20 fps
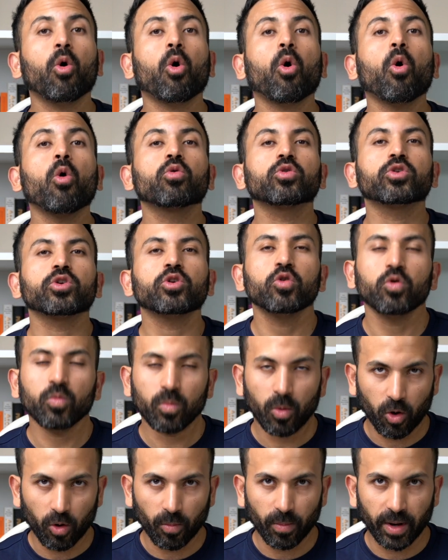owe you
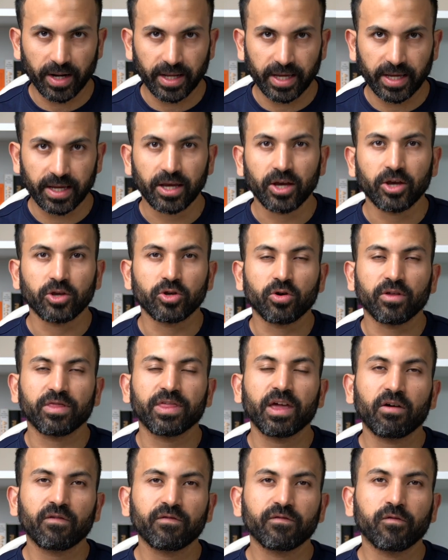more money. You're
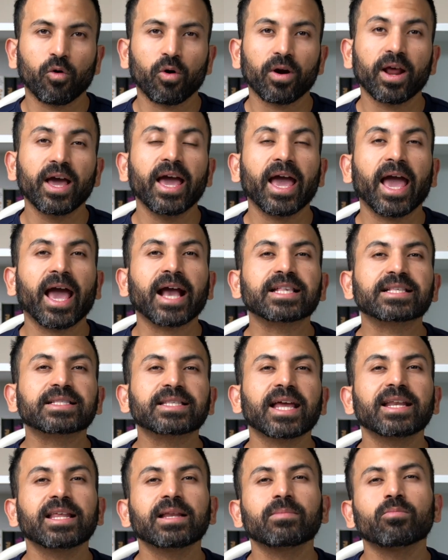therefore
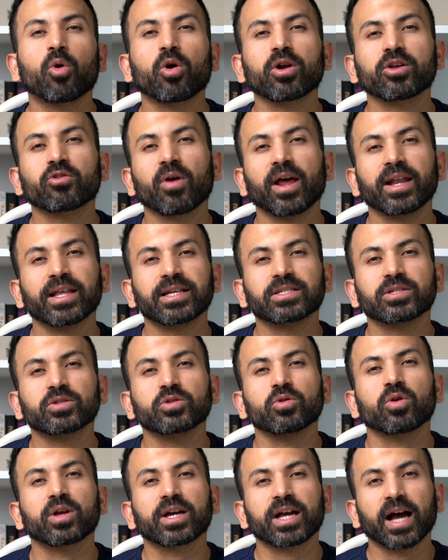extending more credit
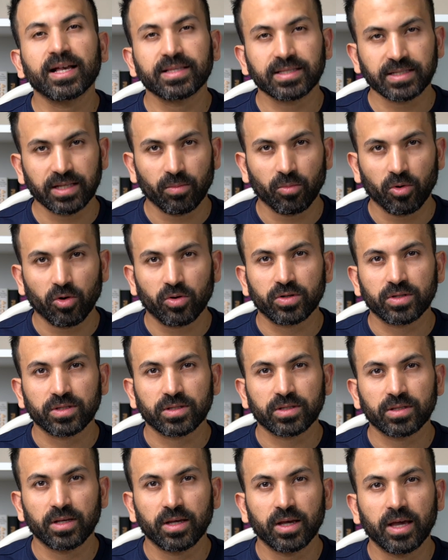to your
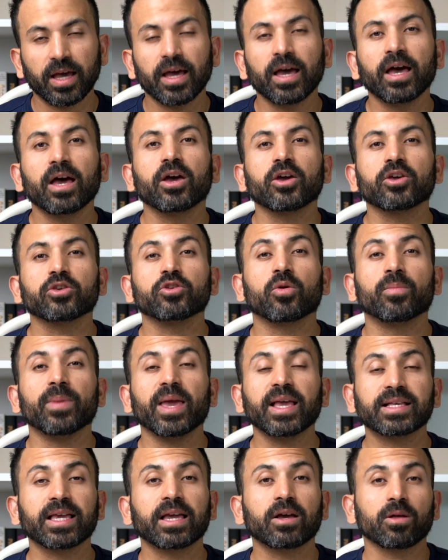customers. You're
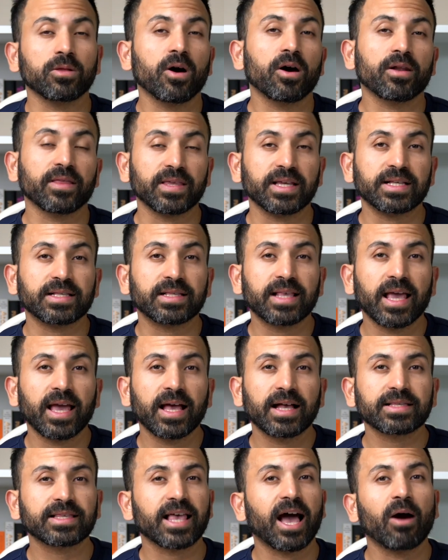making a lot of these
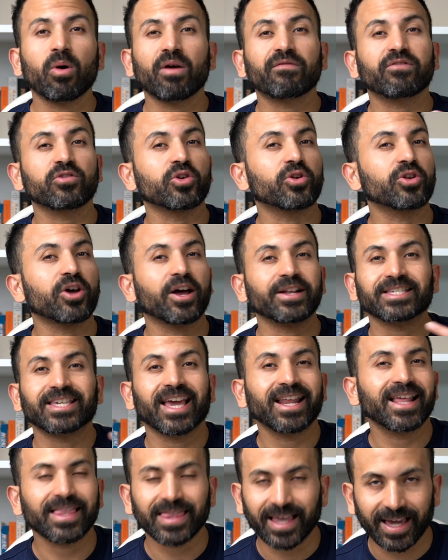sales, however, you're not
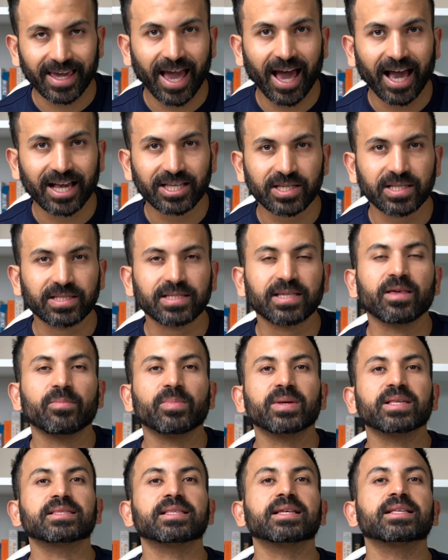getting the cash into the
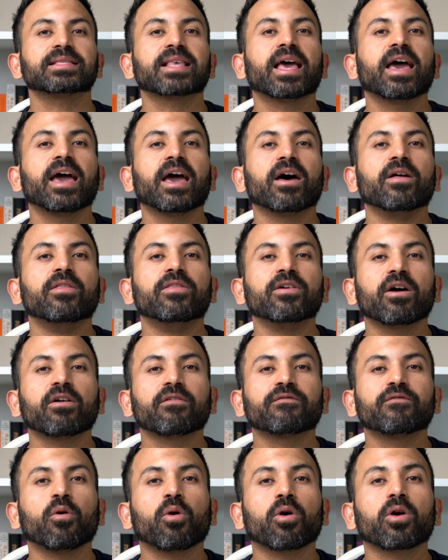business.
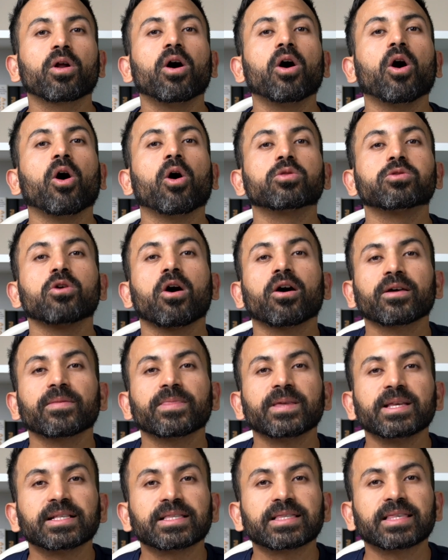Therefore, a lot
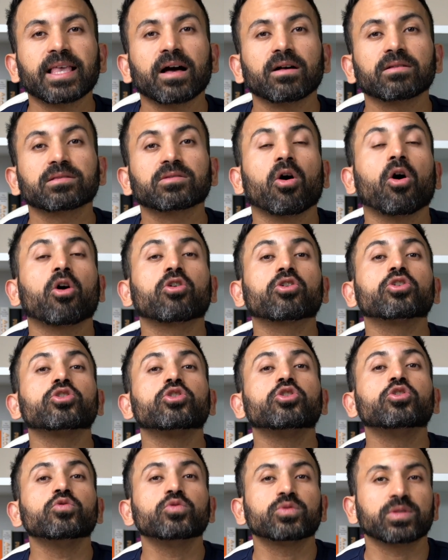of these sales are a
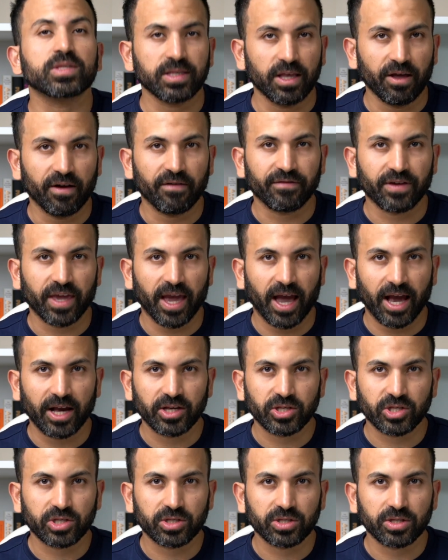use of
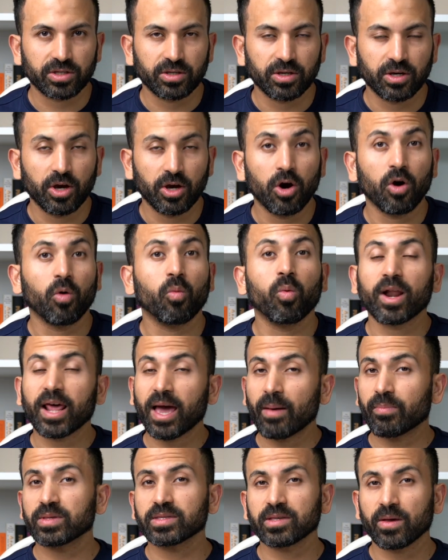cash. What
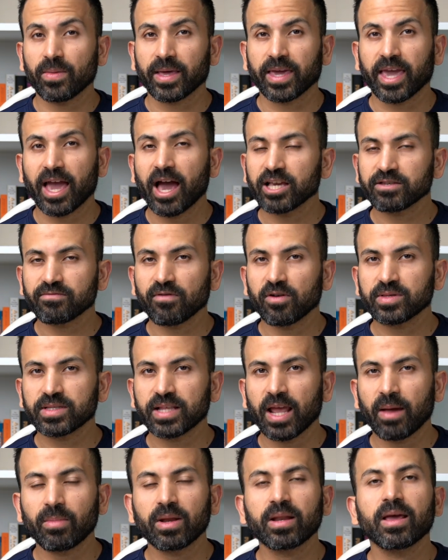happens on the cash flow
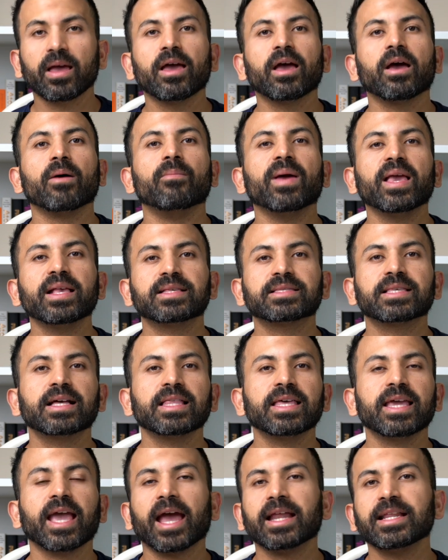statement?
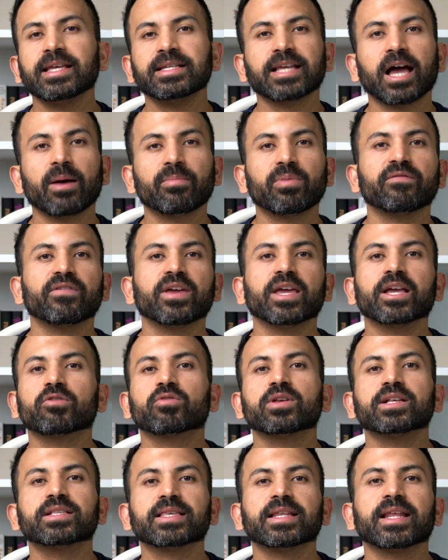Basically, any type of
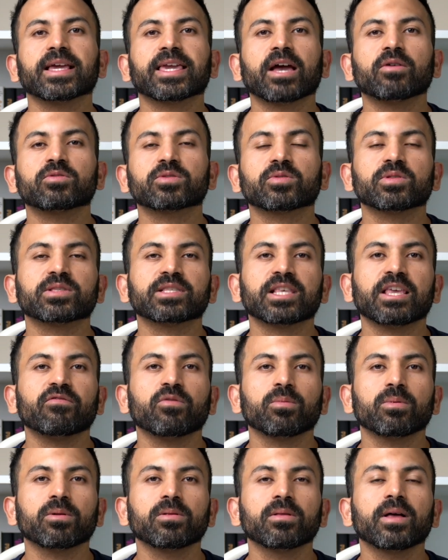increase in accounts
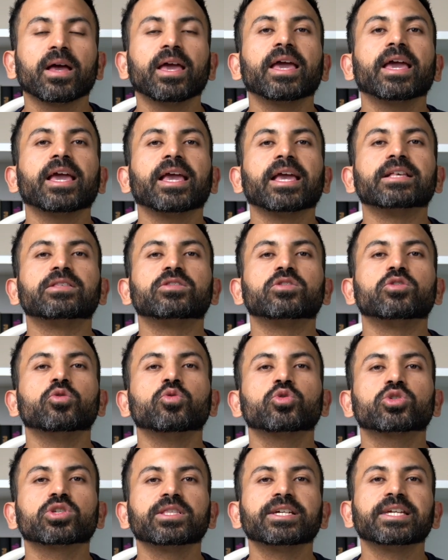receivable is
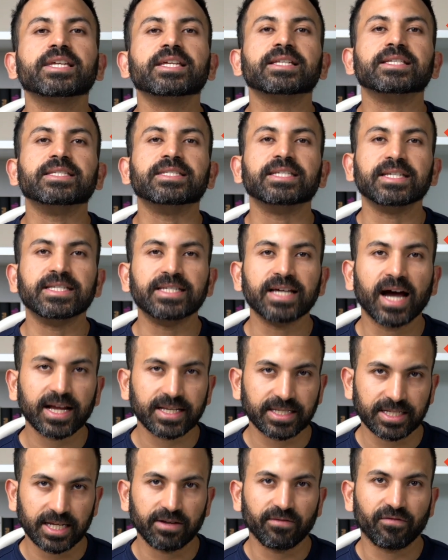usually
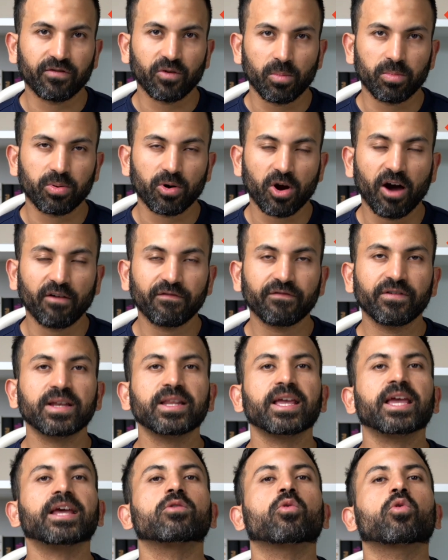deducted from
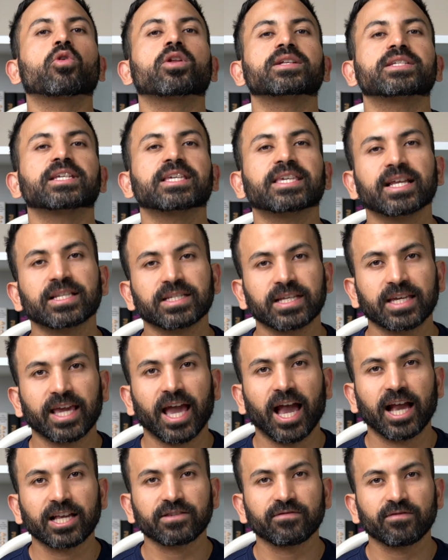profit in order to get to
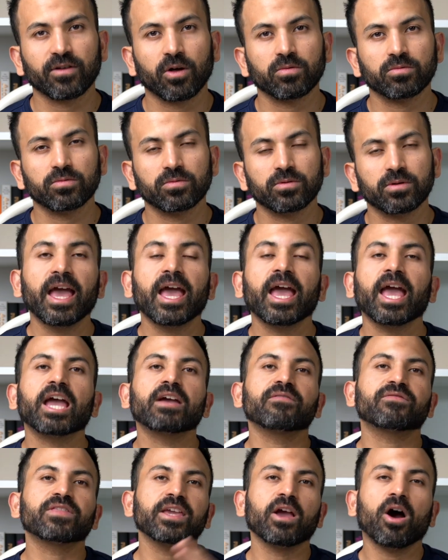cash flow.
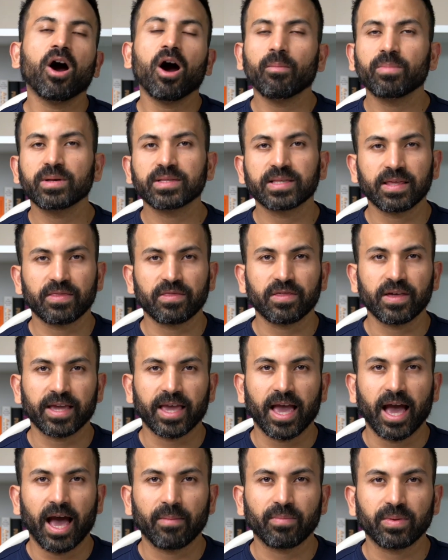If the opposite thing
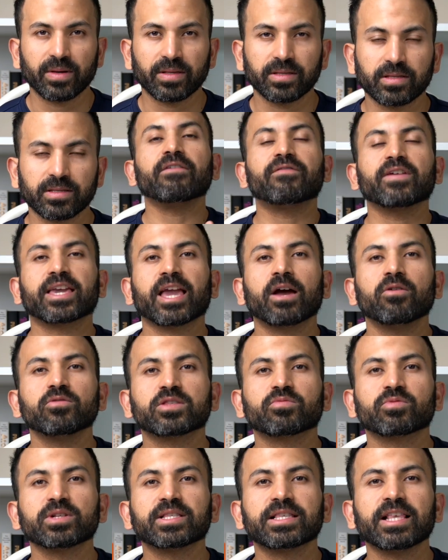happens, if
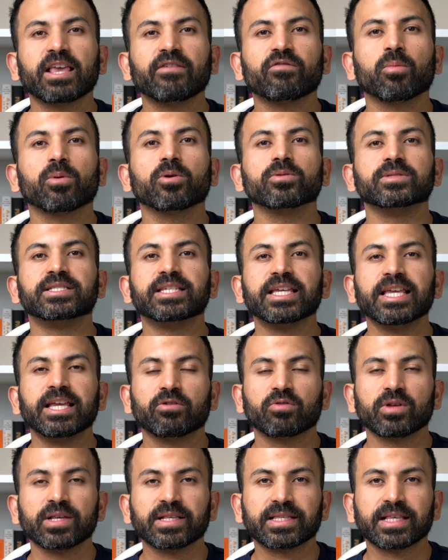accounts receivable
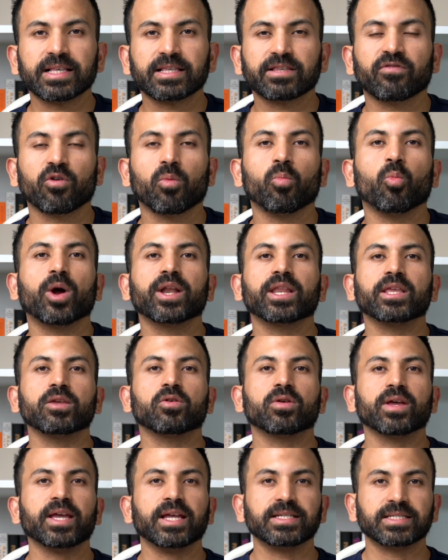decreases from one
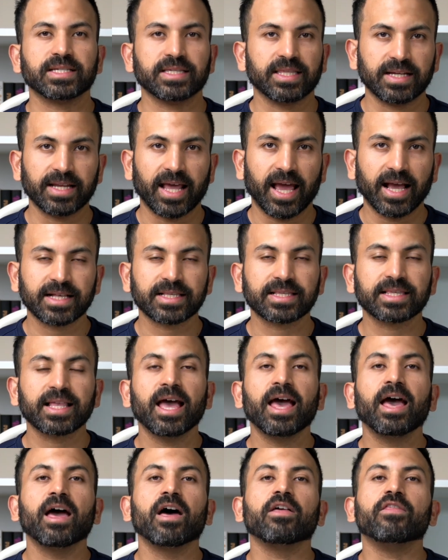year into the next,
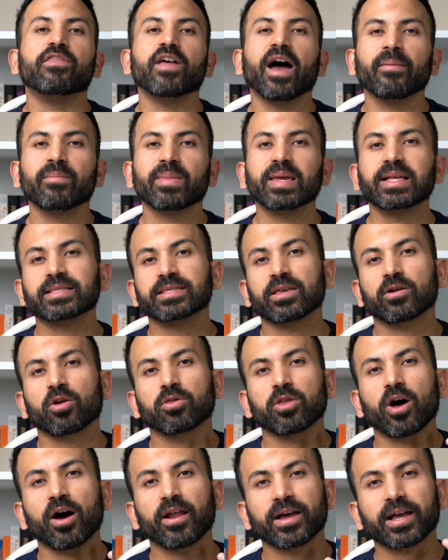that means that a
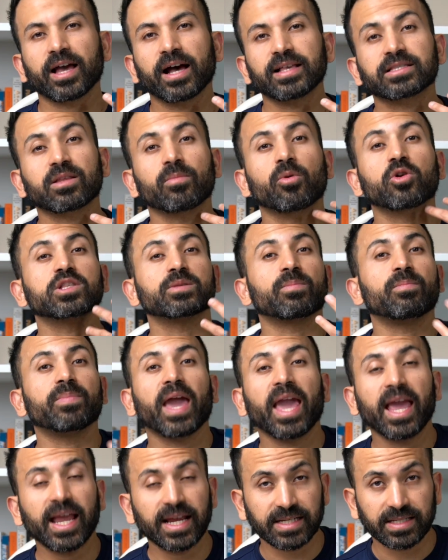lot of customers
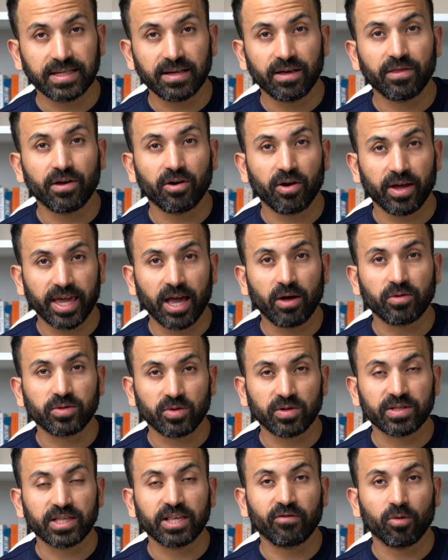paid their
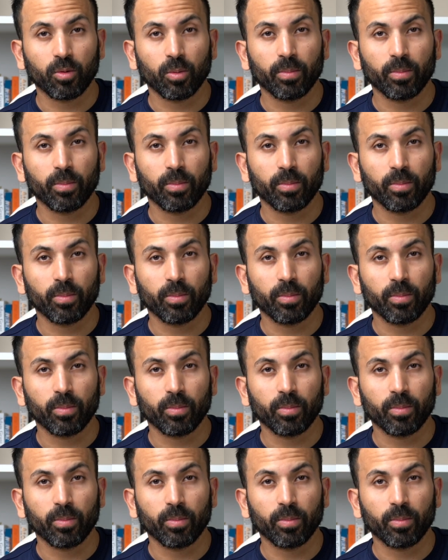accounts receivable